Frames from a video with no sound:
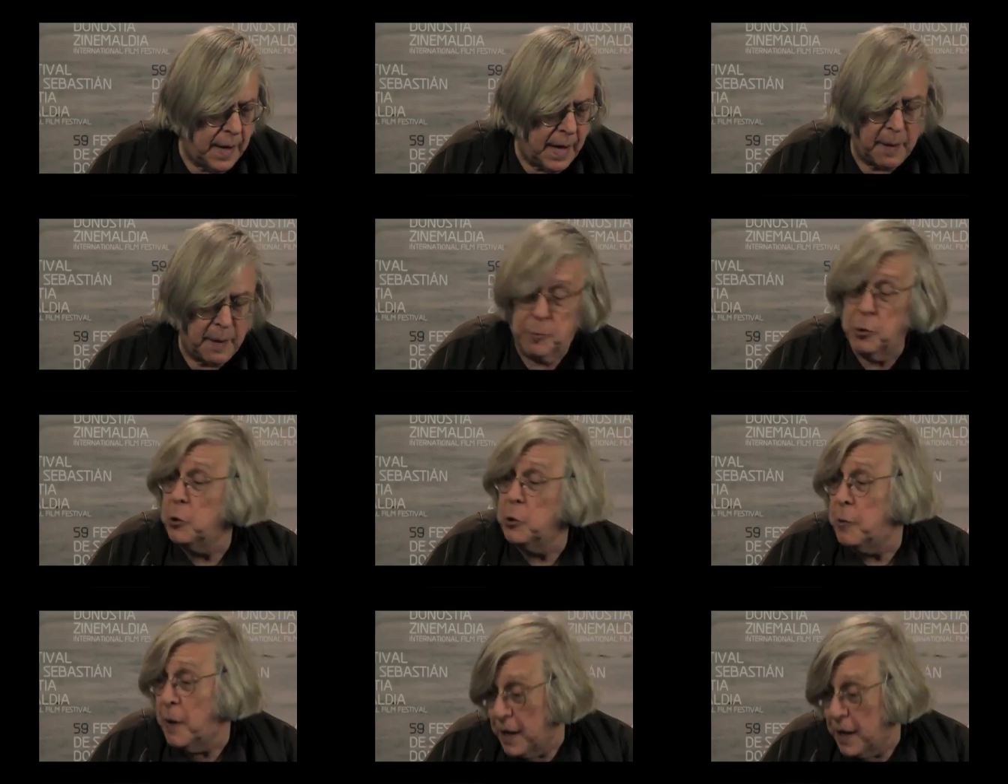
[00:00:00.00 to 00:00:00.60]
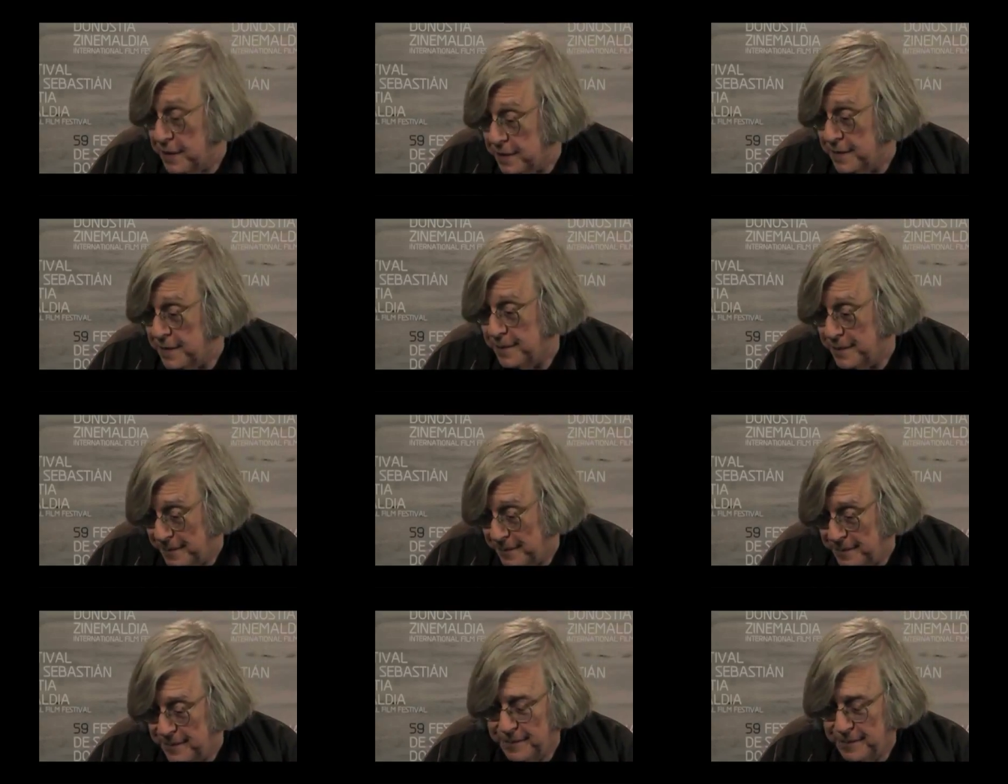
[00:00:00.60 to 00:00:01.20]
and Blu-rays
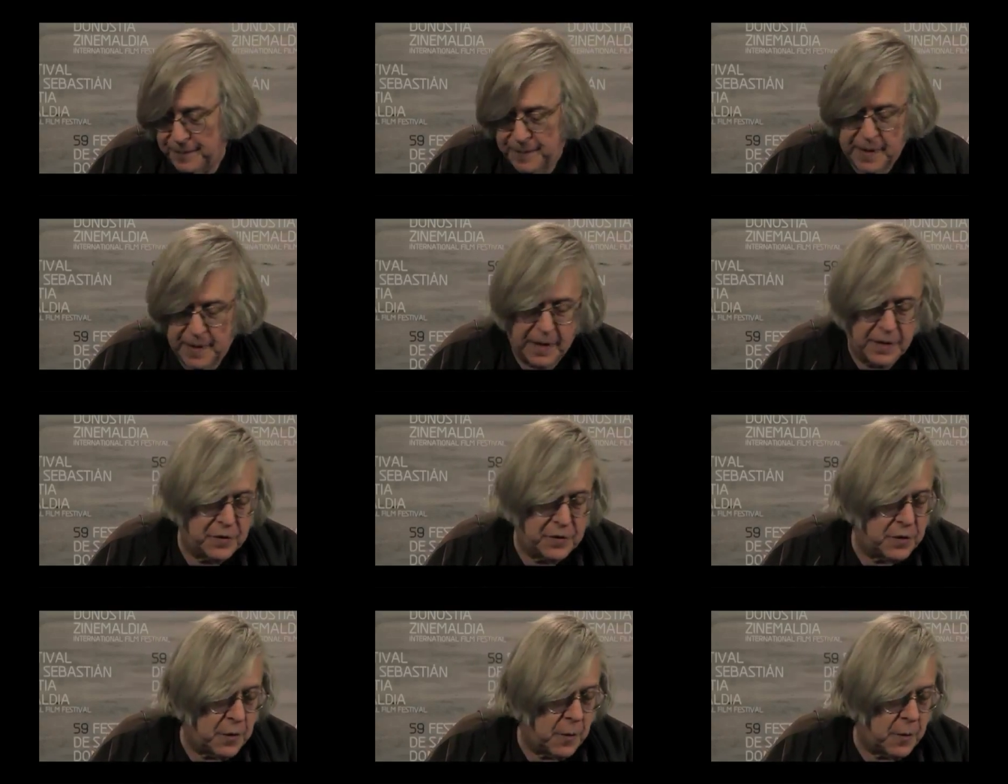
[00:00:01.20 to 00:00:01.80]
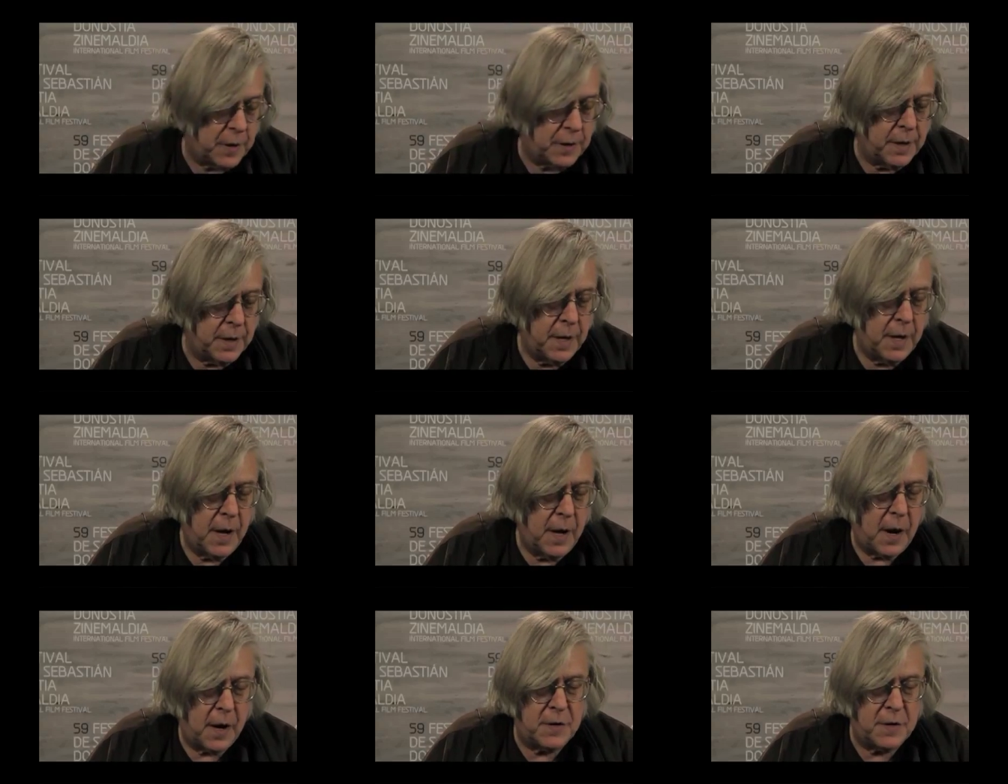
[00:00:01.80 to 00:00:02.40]
and so on,
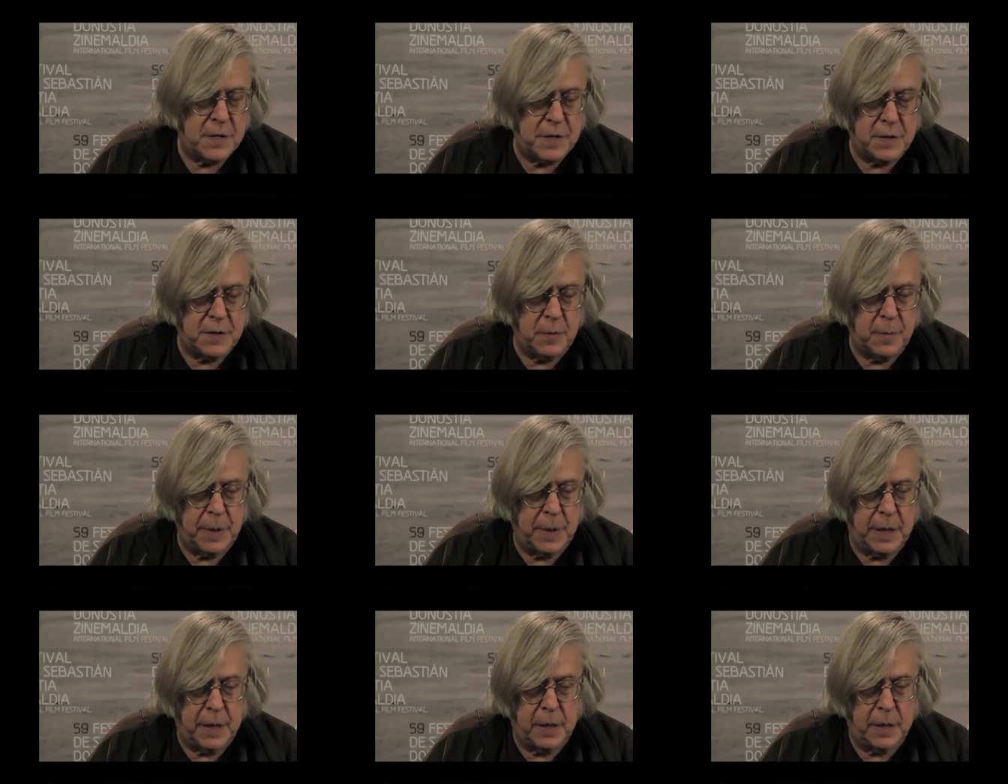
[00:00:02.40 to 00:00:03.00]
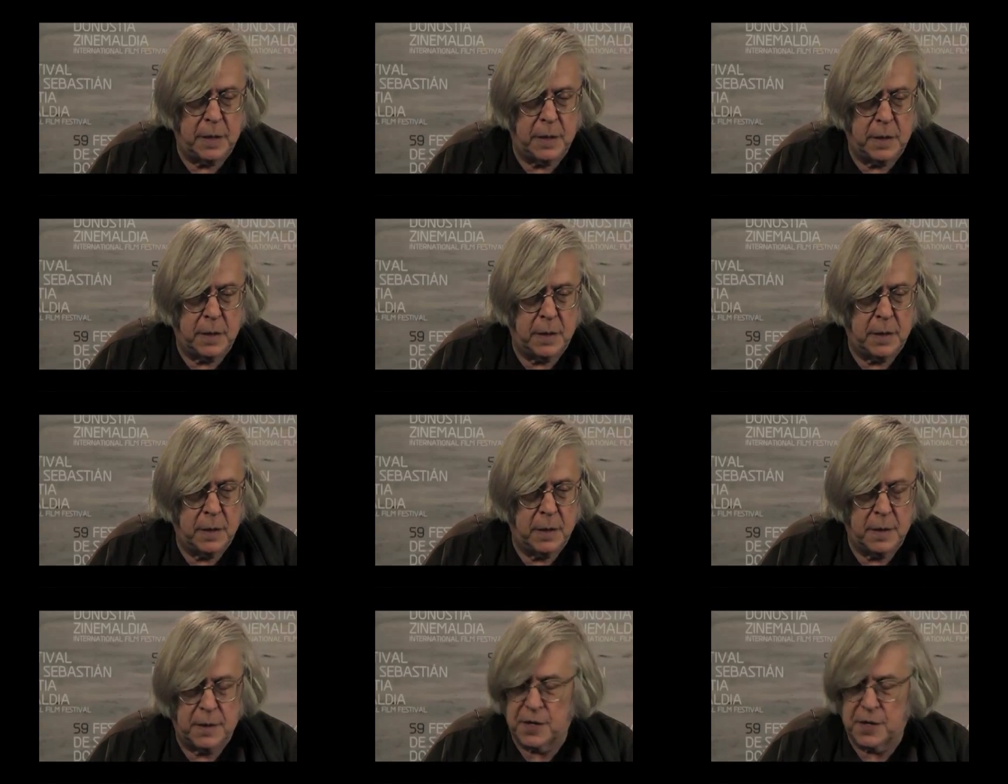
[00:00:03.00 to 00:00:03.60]
are still being
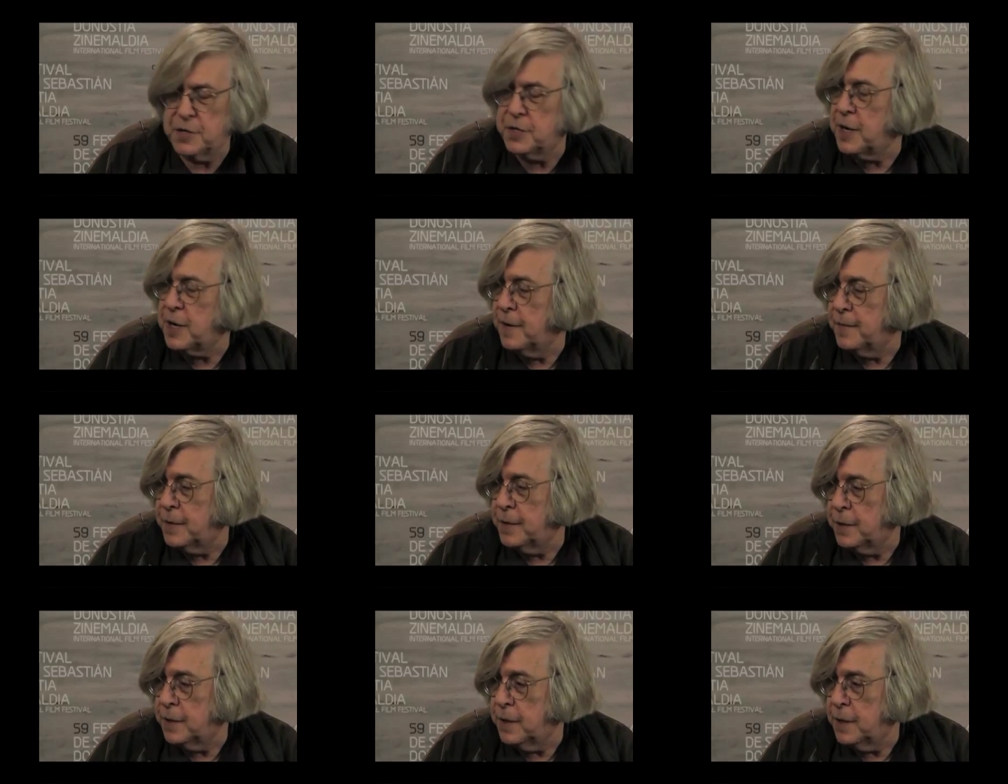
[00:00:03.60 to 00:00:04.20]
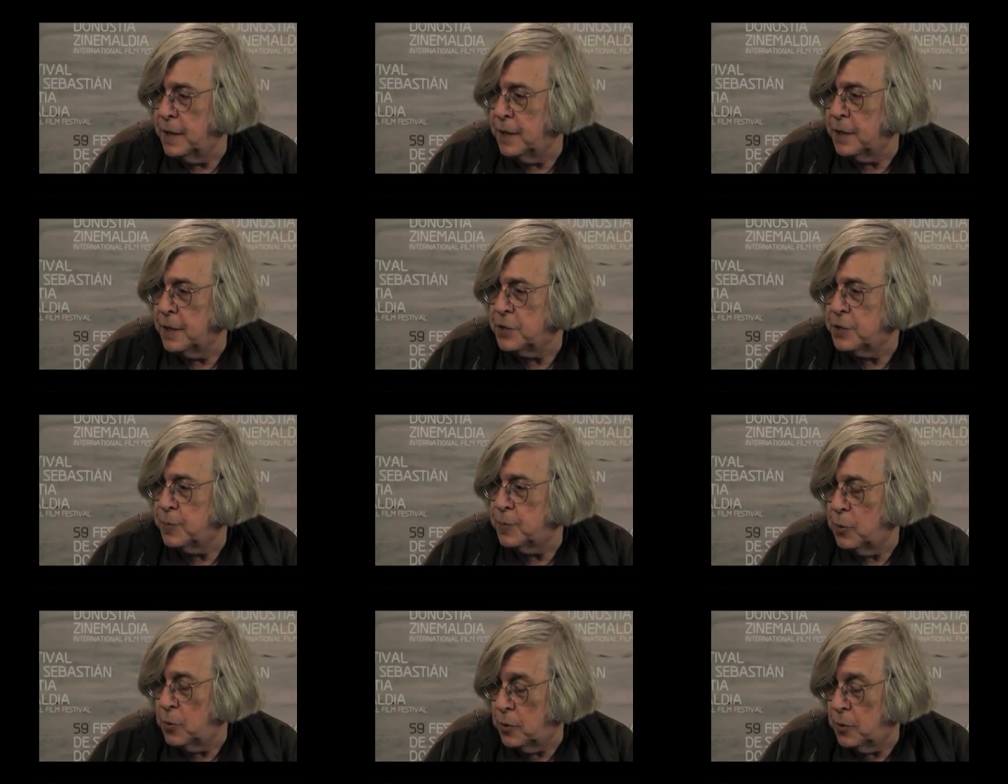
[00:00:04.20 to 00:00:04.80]
discovered and
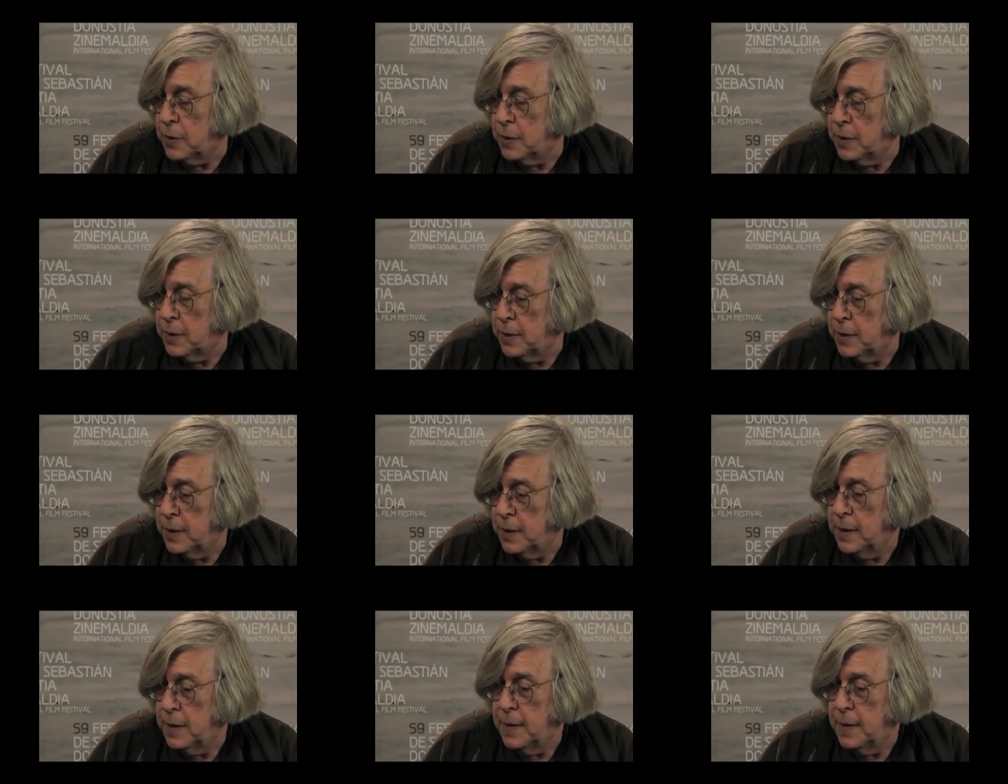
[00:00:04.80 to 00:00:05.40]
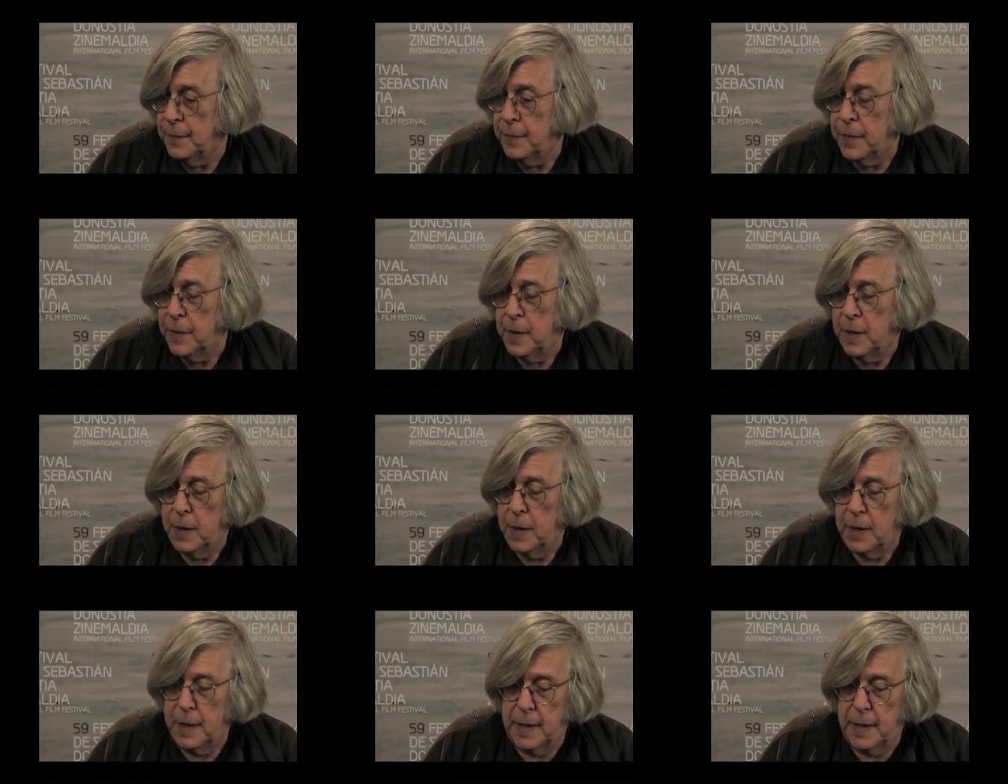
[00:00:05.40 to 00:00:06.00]
explored,
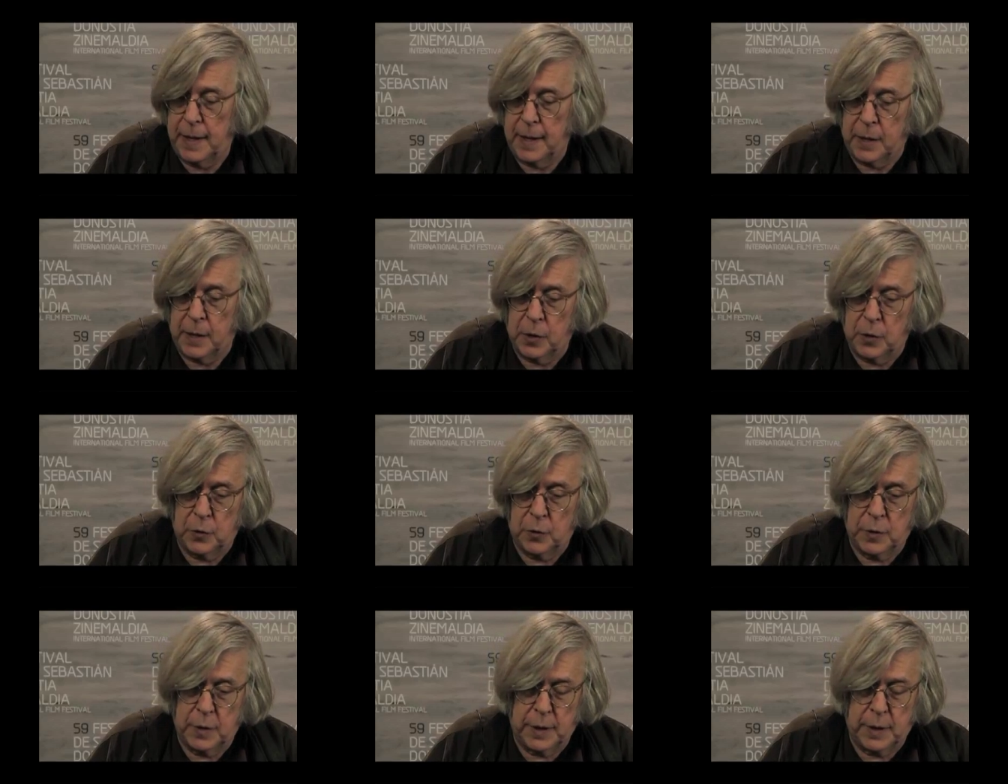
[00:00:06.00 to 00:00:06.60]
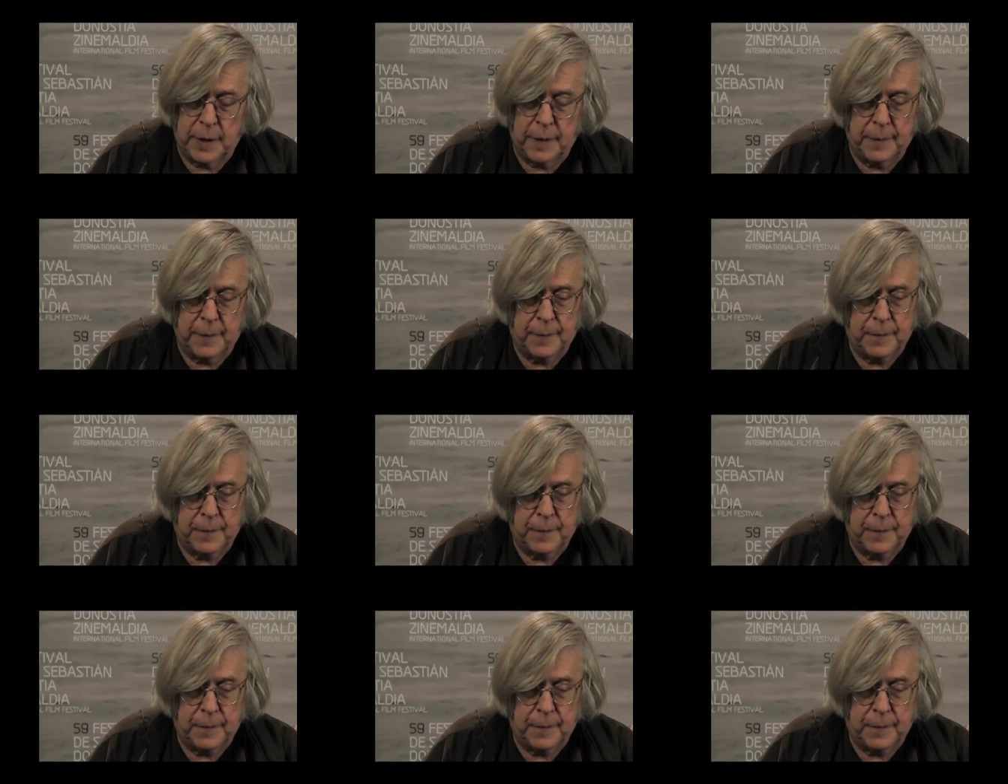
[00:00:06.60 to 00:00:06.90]
including